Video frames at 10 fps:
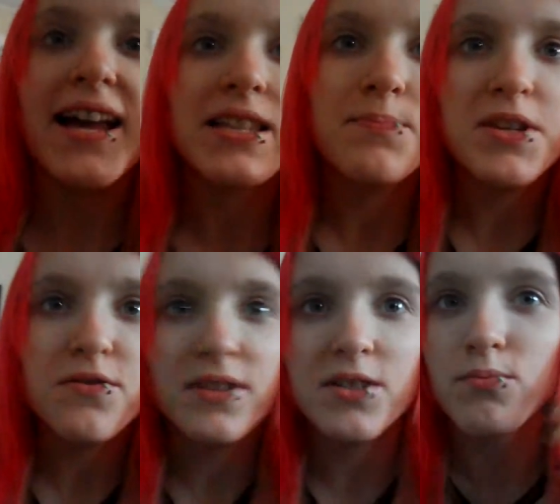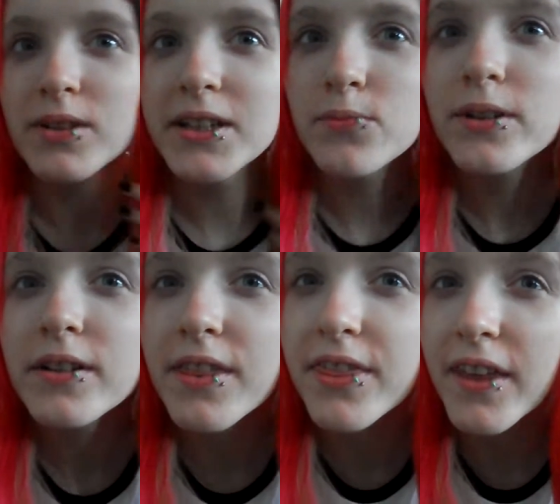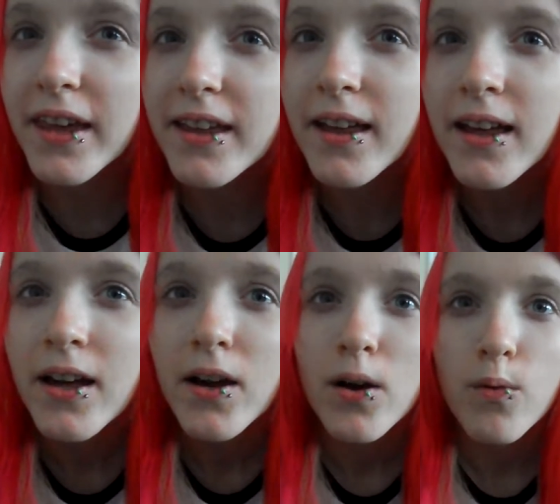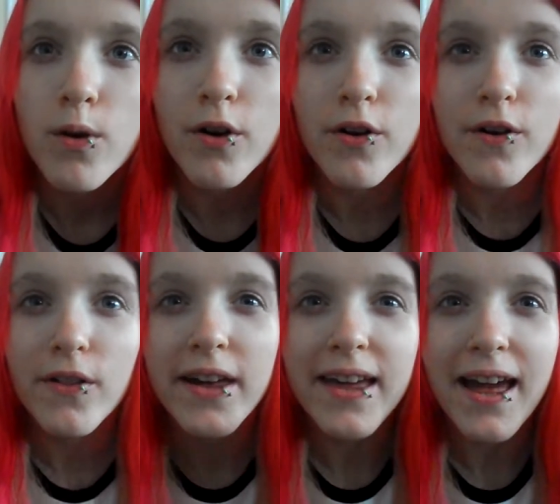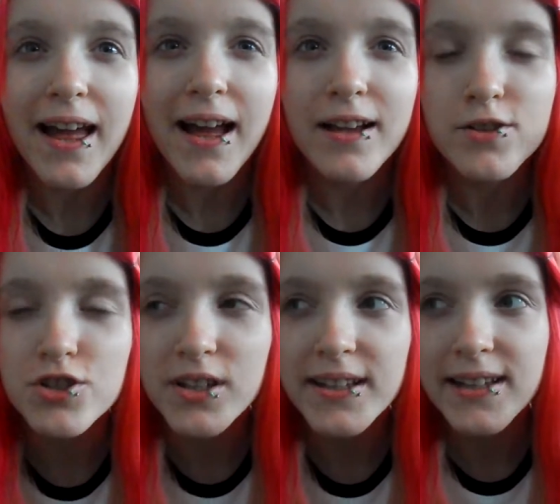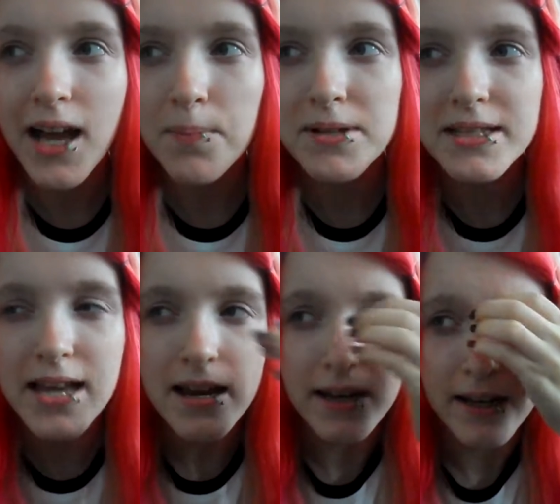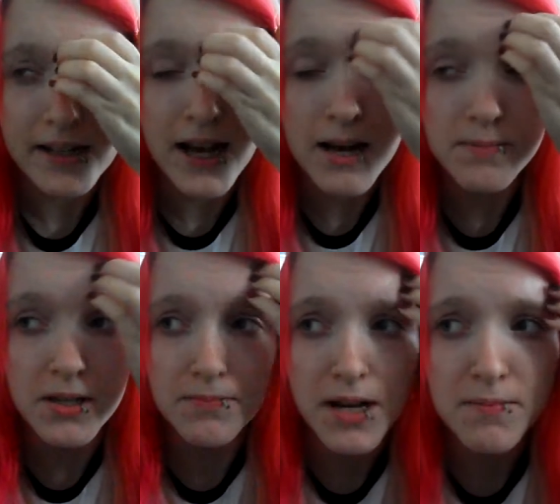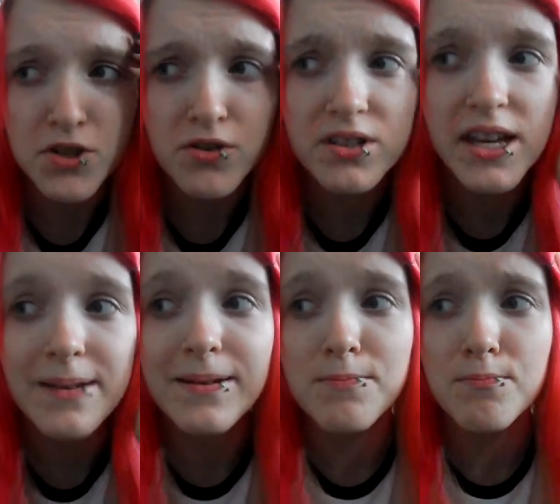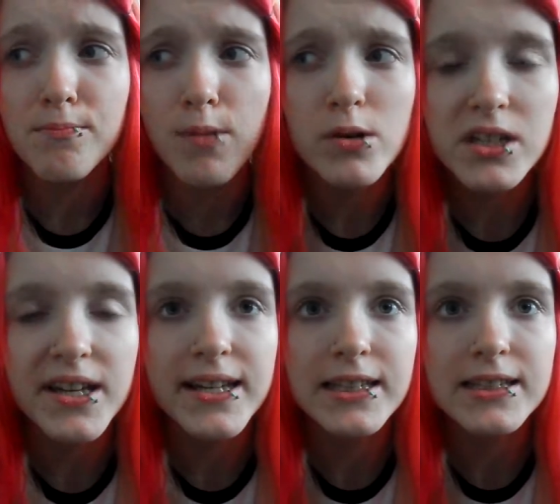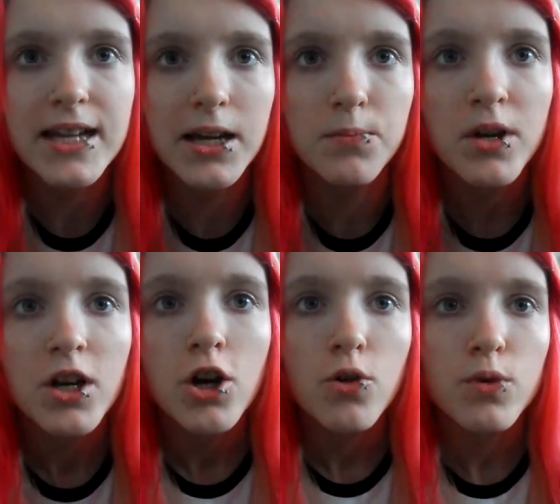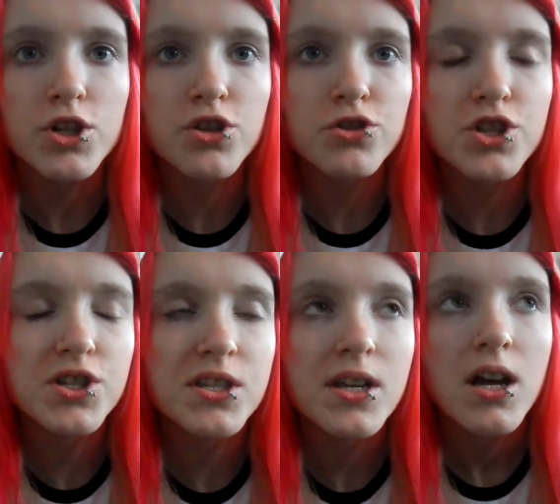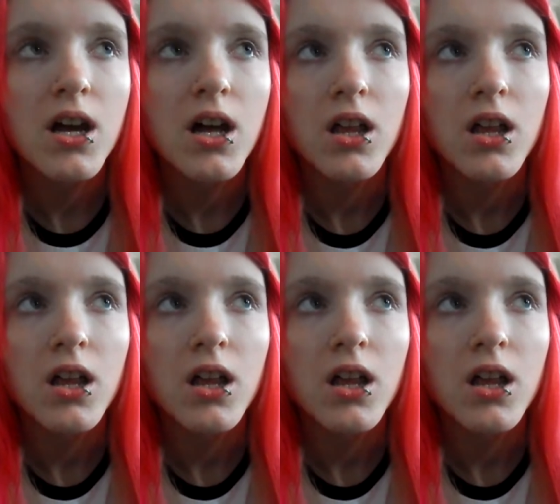cat's been doing this really weird thing where, like, usually it happens at nighttime, sometimes during the day, but mostly at nighttime, where she'll just